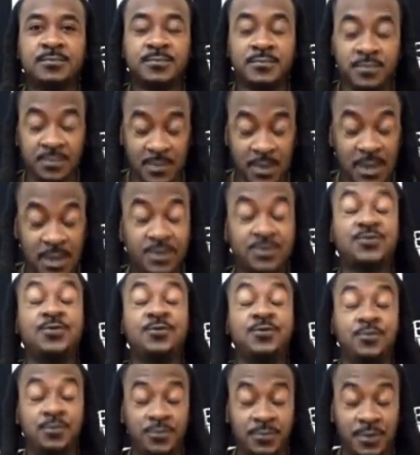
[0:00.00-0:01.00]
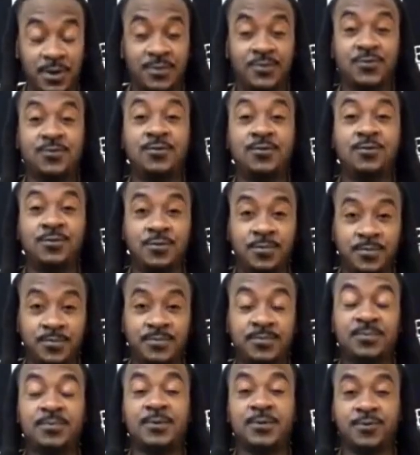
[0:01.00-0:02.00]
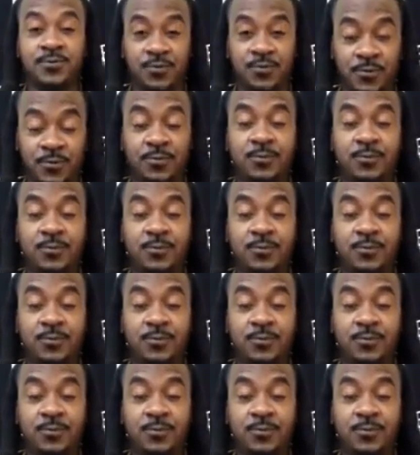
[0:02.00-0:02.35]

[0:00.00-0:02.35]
That's true. That's true. That's true.